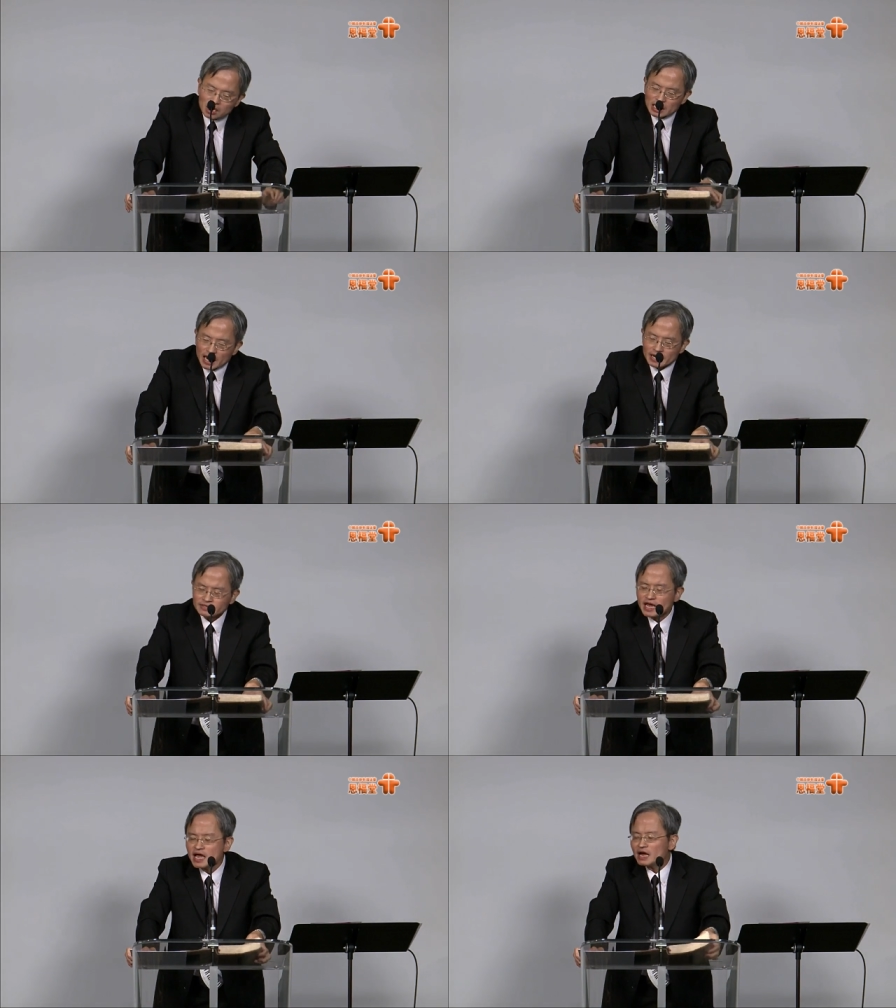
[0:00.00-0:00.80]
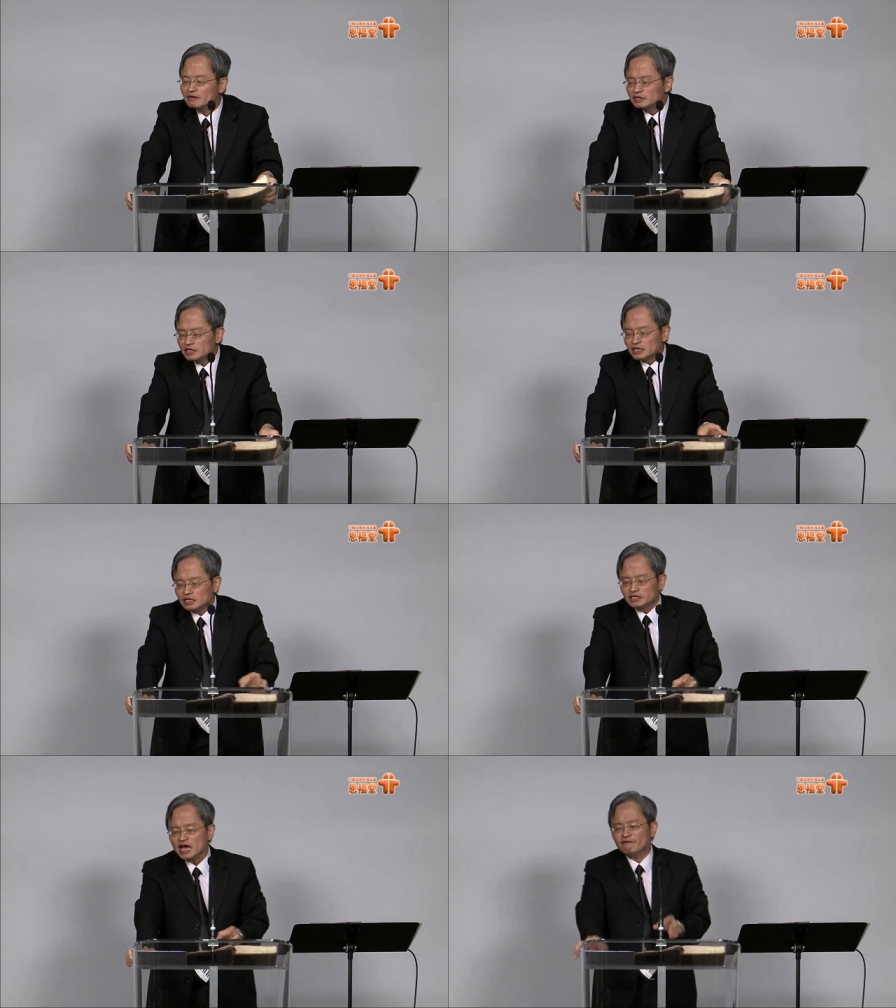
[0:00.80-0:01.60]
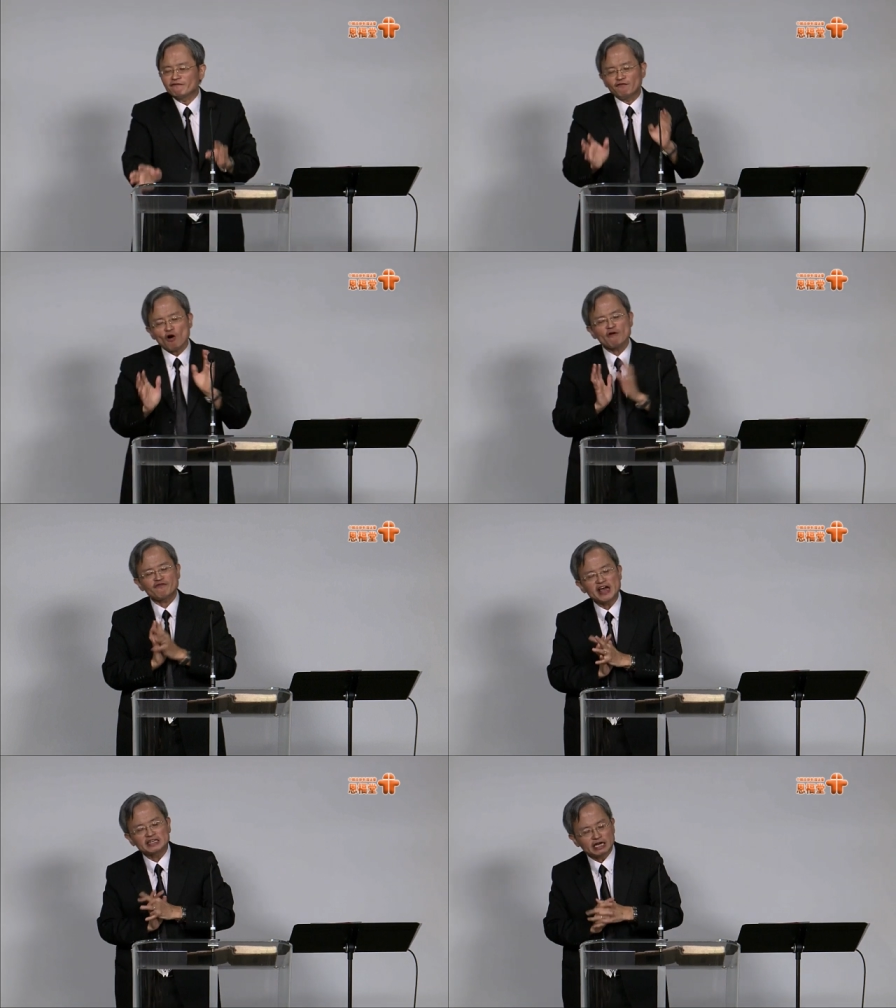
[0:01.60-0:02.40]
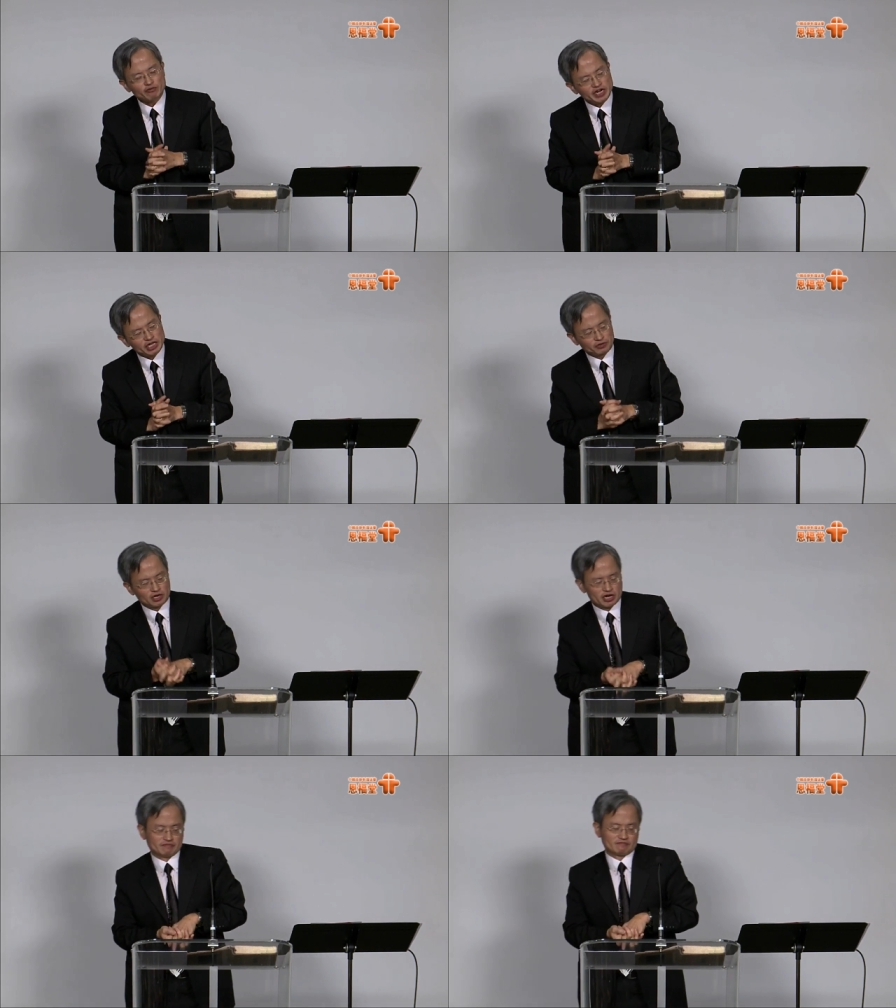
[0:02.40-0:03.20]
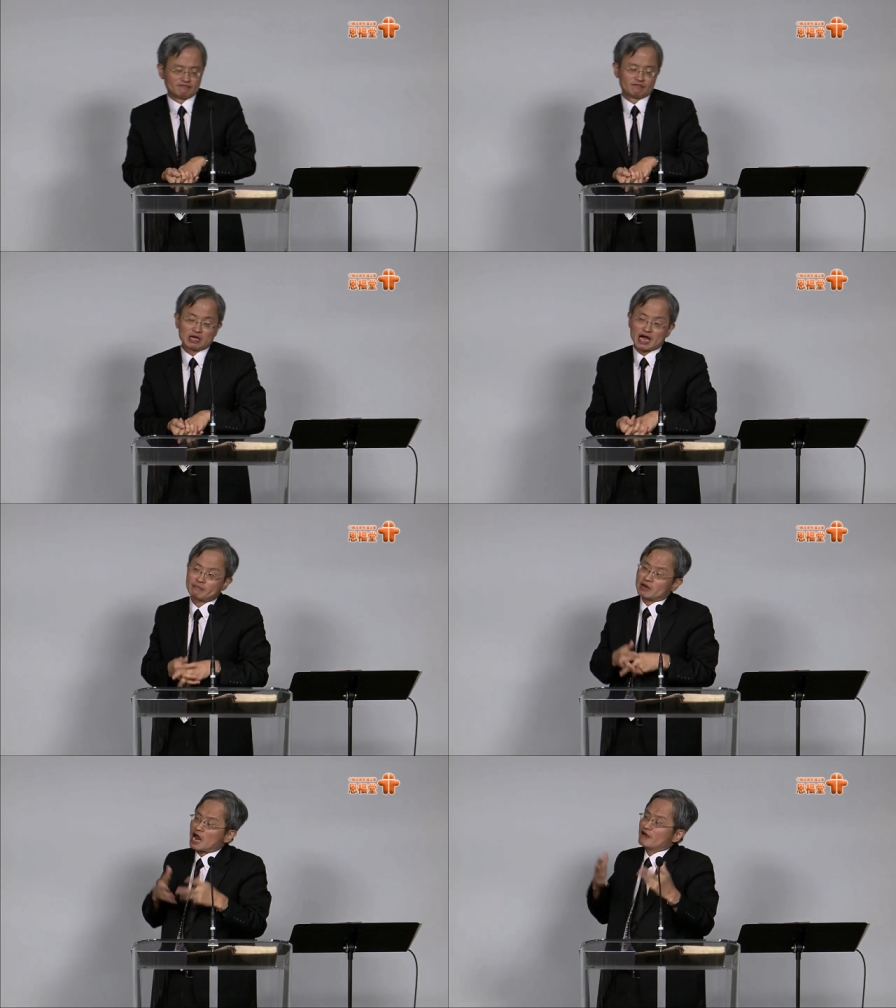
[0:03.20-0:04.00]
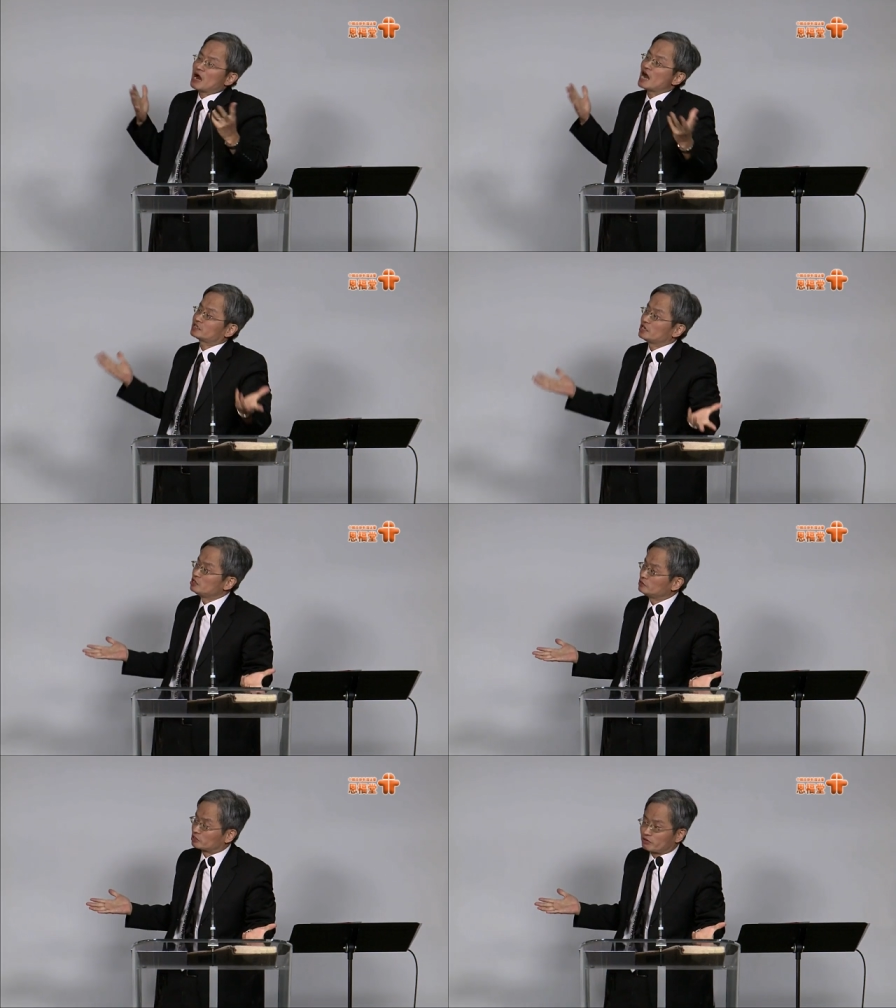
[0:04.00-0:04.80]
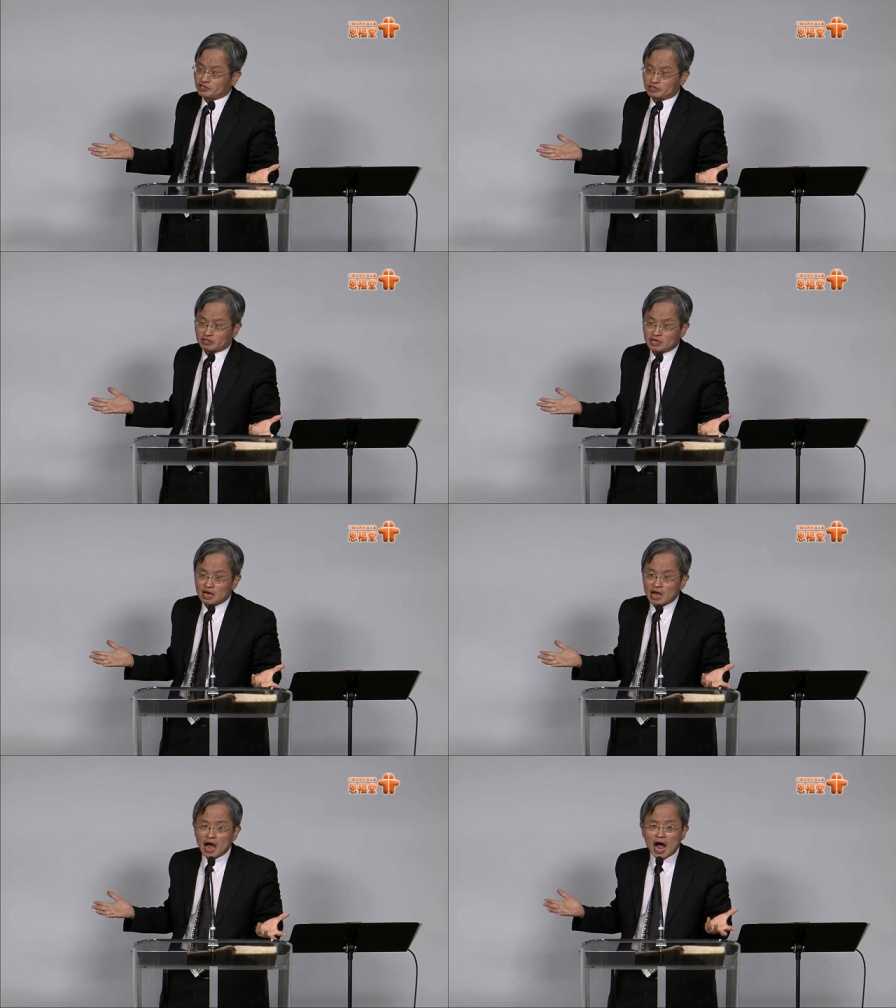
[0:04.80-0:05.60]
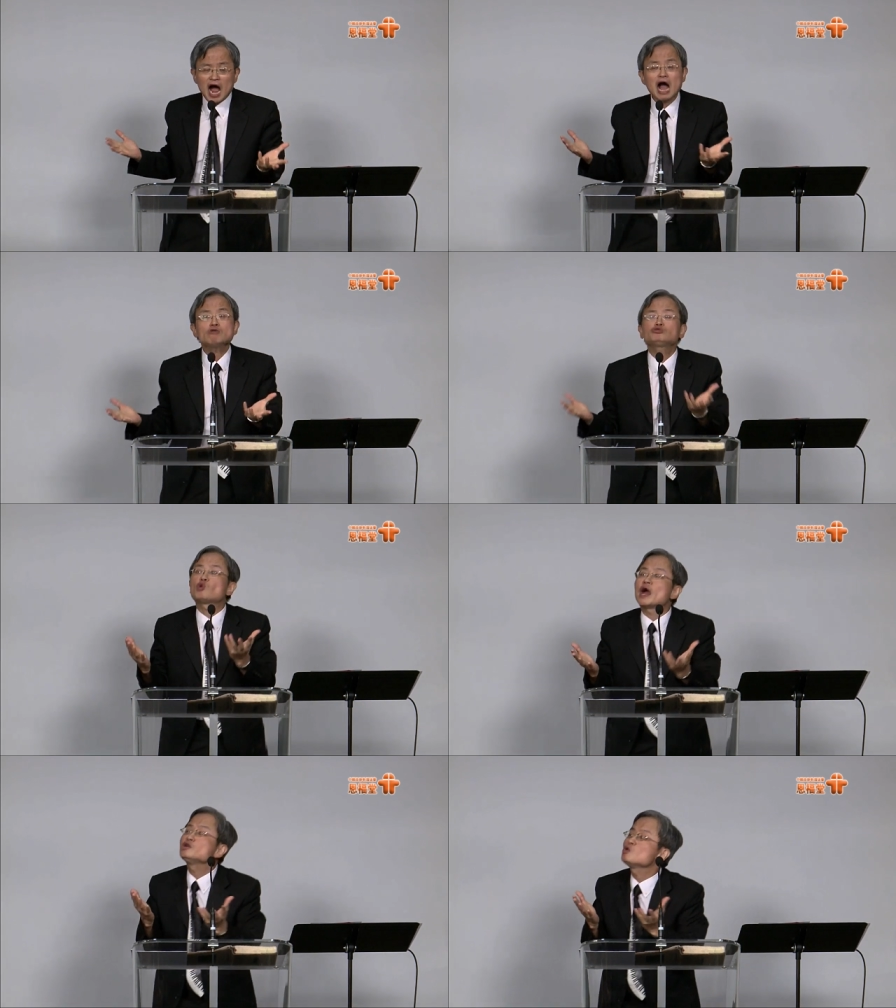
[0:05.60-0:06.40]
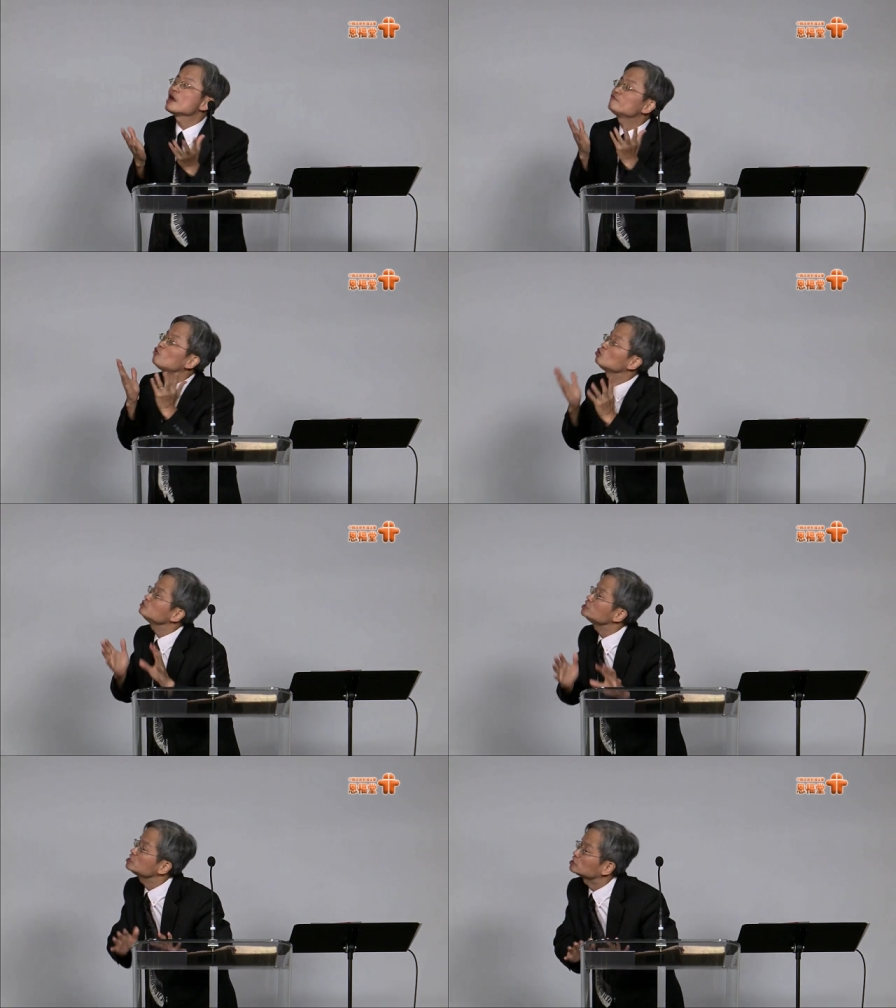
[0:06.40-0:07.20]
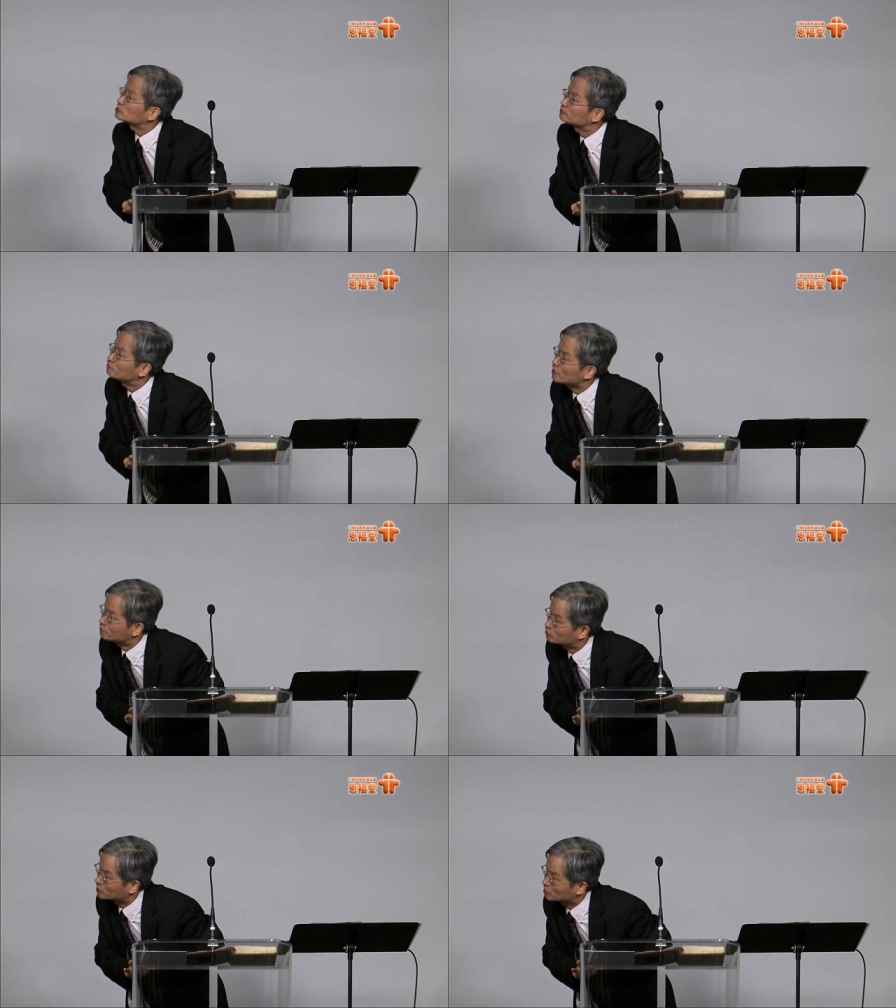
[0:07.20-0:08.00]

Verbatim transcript: And there, have, they have four things that we need to learn. I'm, I'm asking you the question How do I know I follow Jesus faithfully?